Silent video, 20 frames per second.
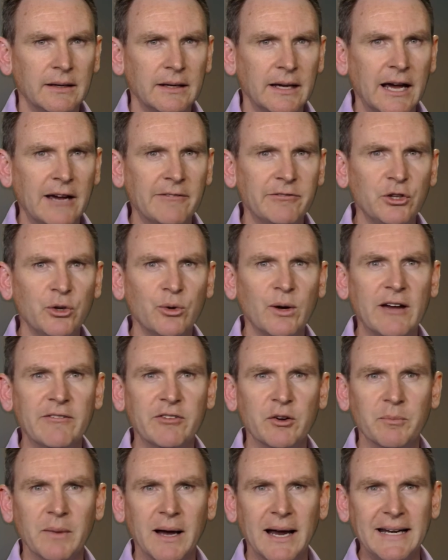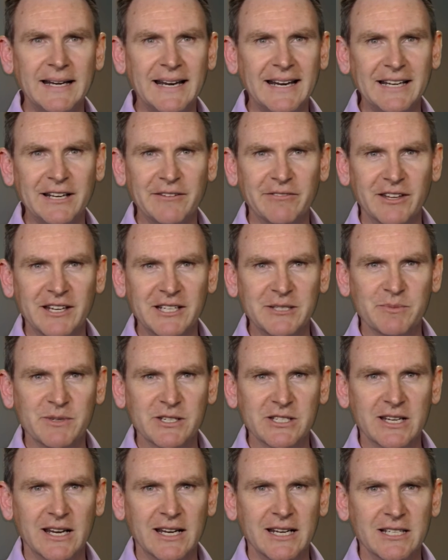Have you ever made any of these
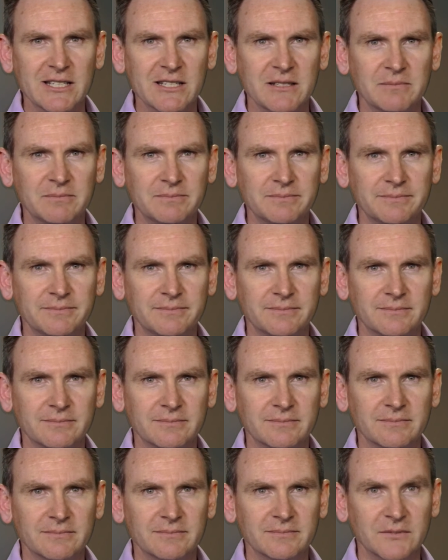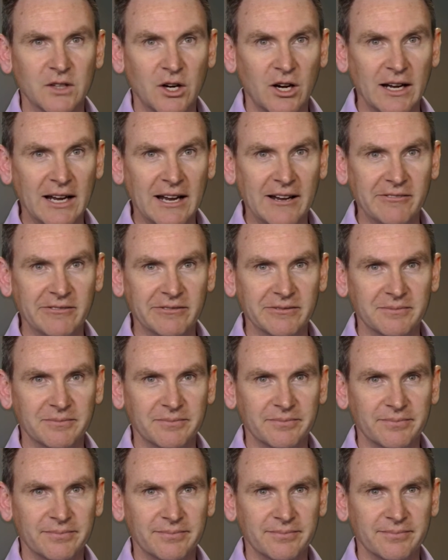mistakes? I have.
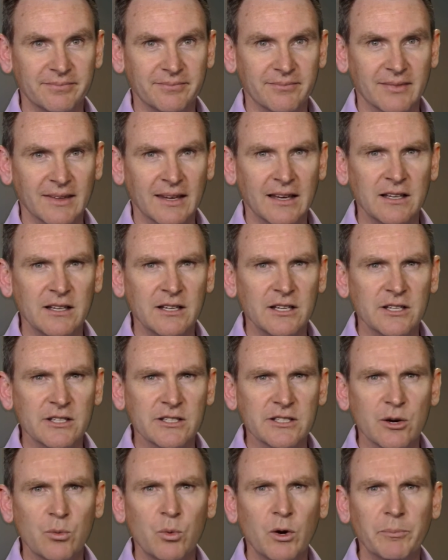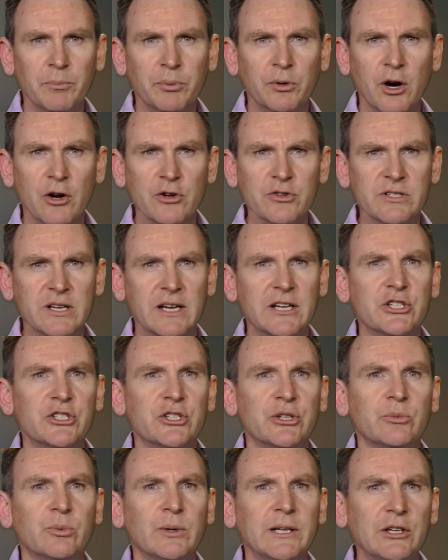So what process
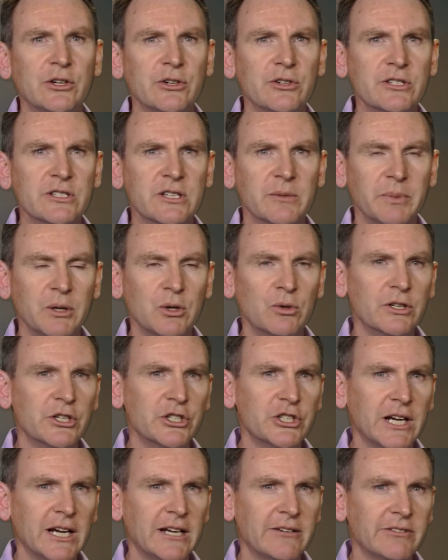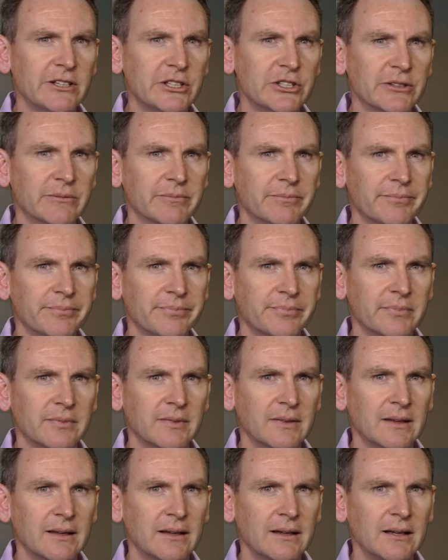should we use to build a shared vision?
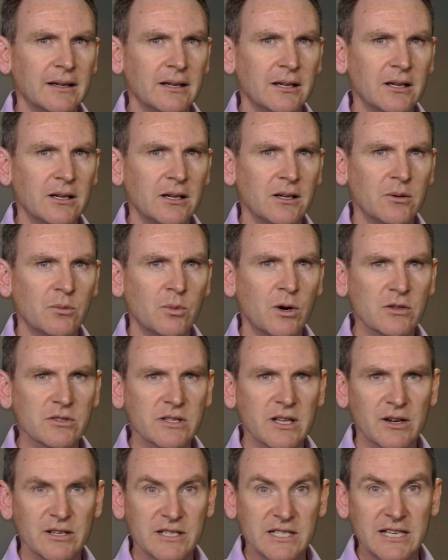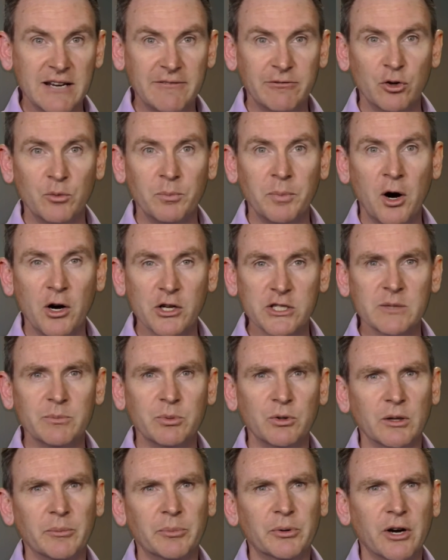Whilst there are several
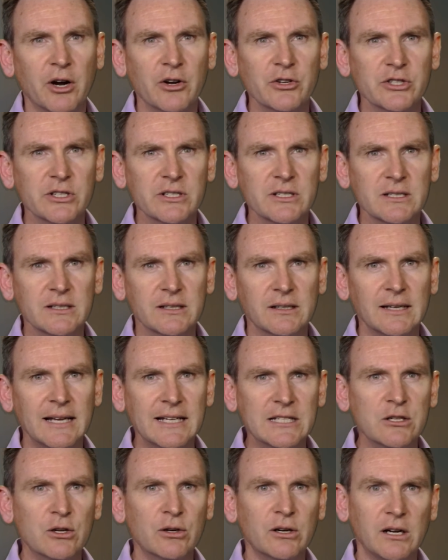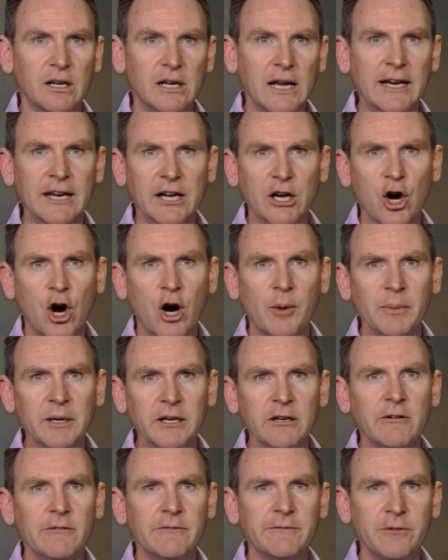possible approaches, let's look at a
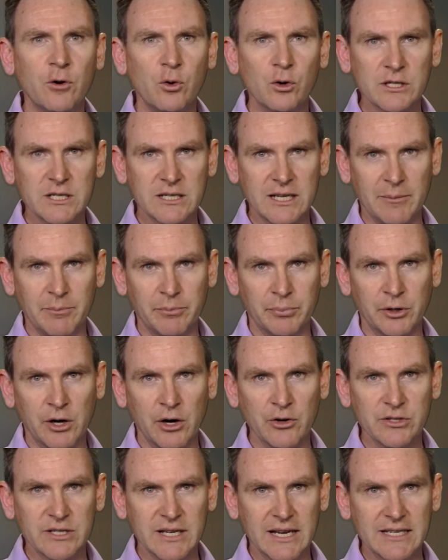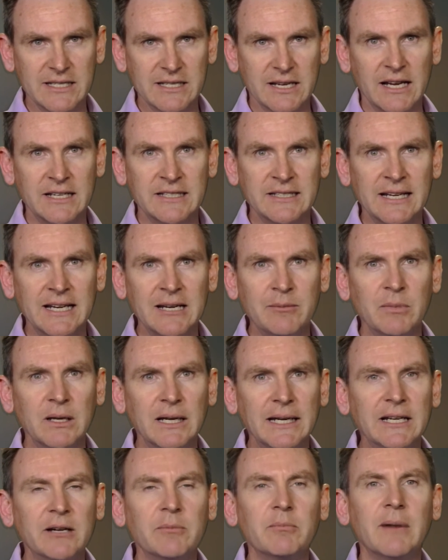common 4-step process a team
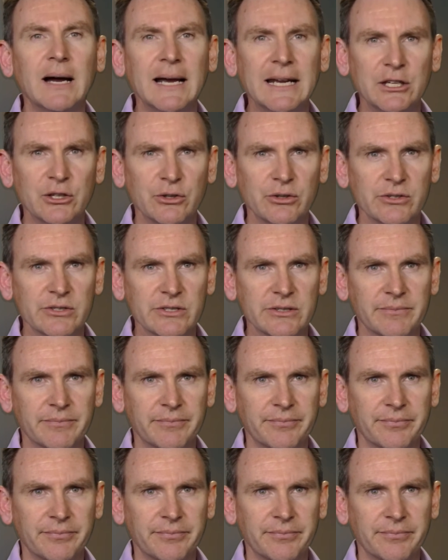leader may use.